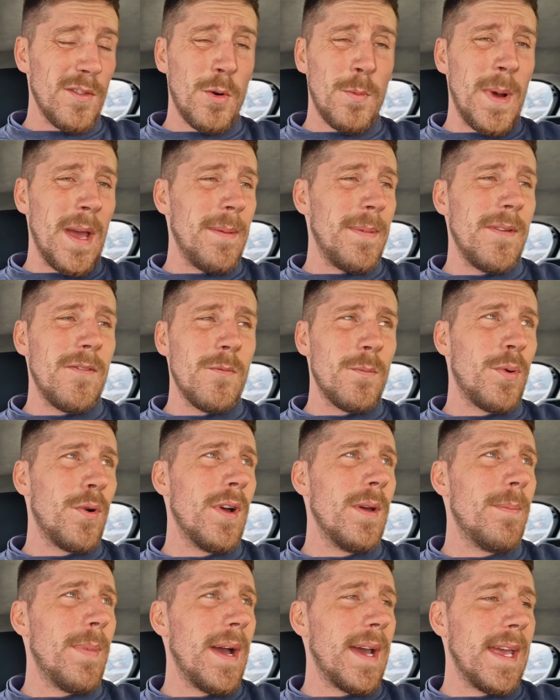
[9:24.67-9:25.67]
Or maybe even
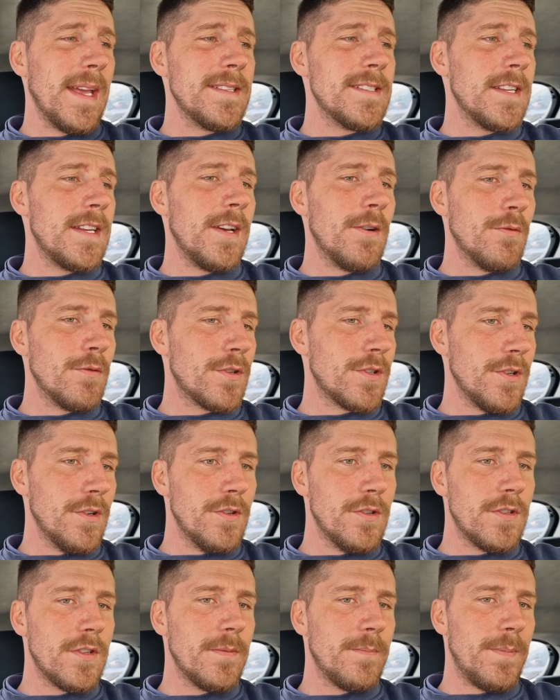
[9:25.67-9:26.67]
put it back into the
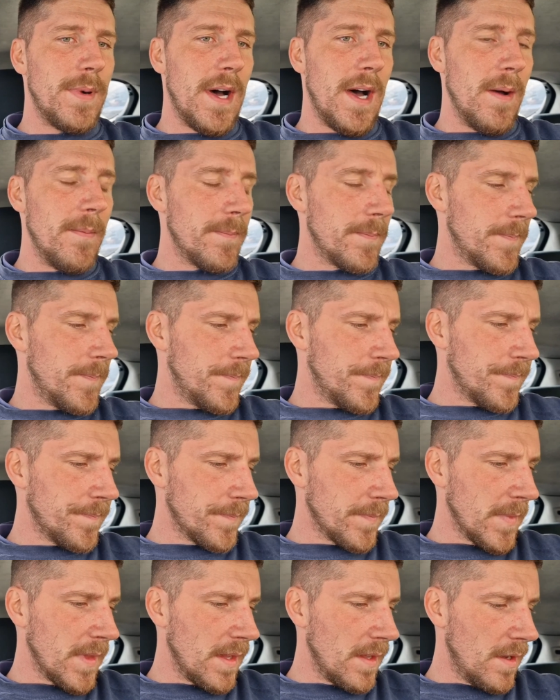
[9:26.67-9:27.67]
auctions. But
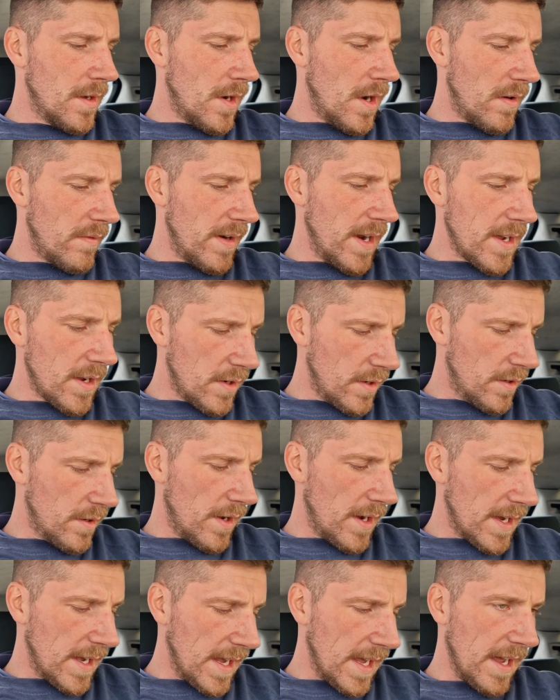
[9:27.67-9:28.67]
I
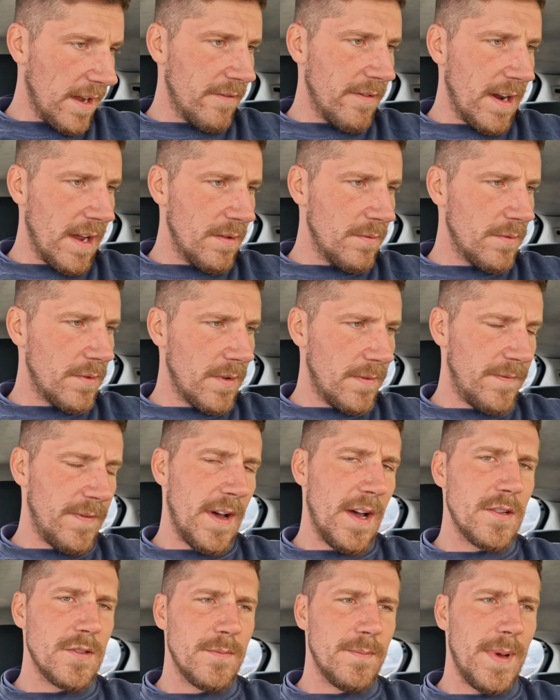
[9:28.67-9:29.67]
reckon I can get around
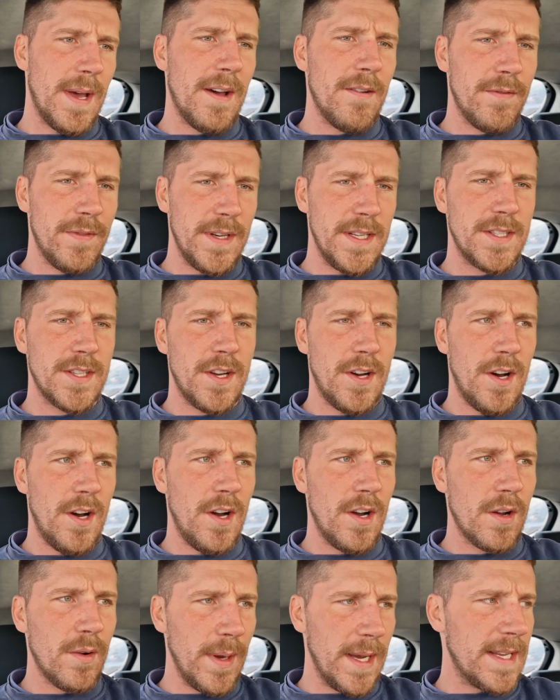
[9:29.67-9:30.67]
£1,000 for this
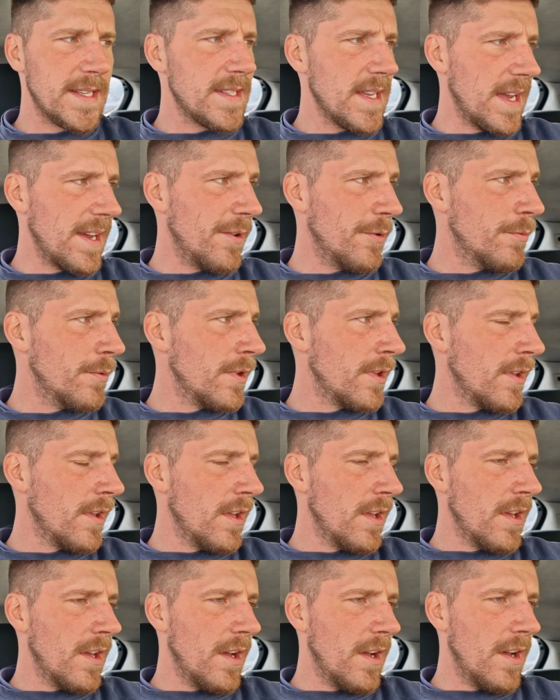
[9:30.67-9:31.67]
car, quick sale.
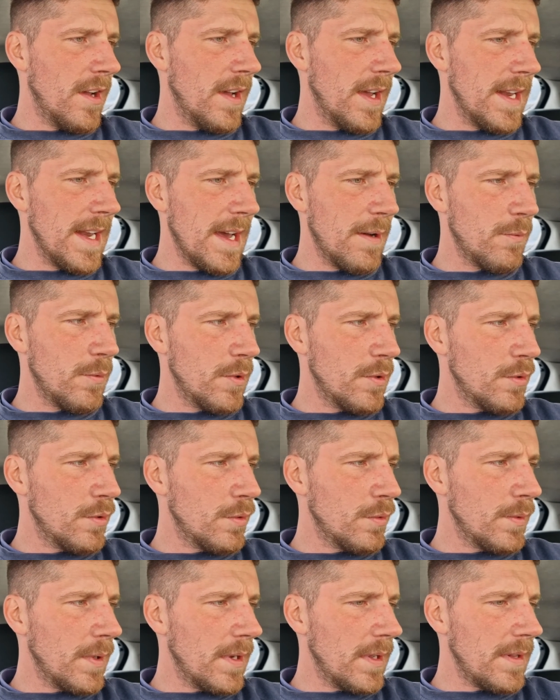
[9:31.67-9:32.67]
And that
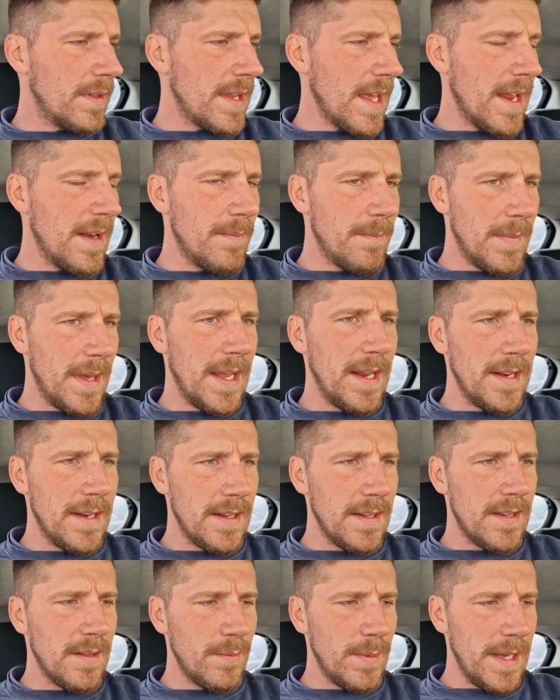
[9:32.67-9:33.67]
will then
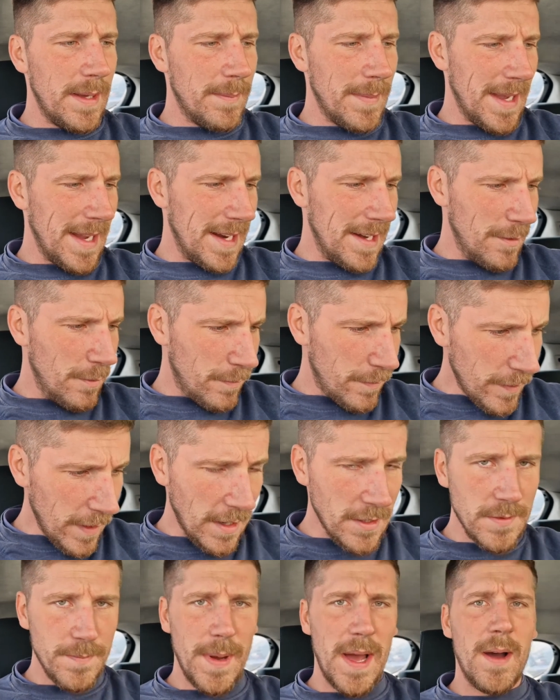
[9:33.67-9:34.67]
mean that we make a little
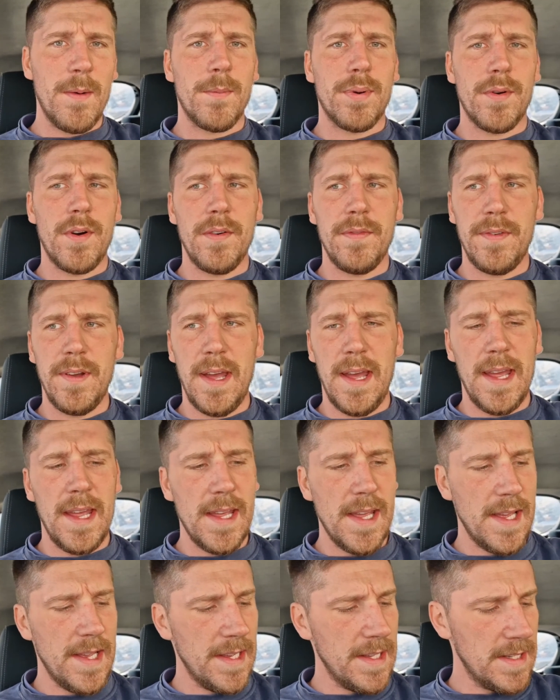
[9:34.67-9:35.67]
£300 profit.
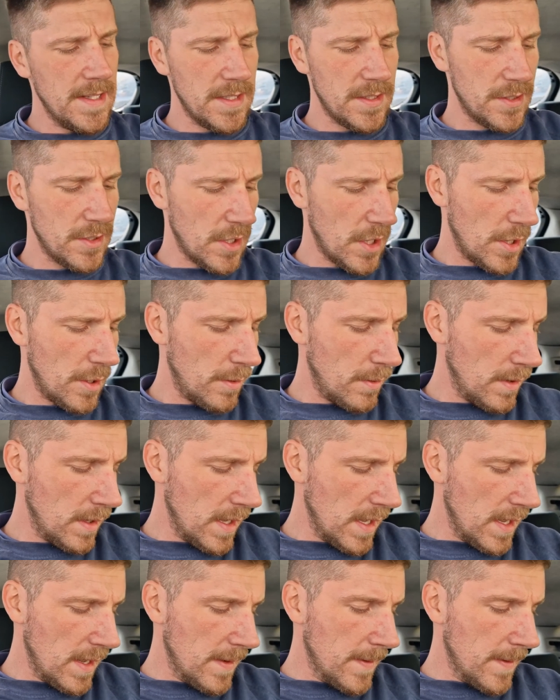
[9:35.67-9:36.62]
So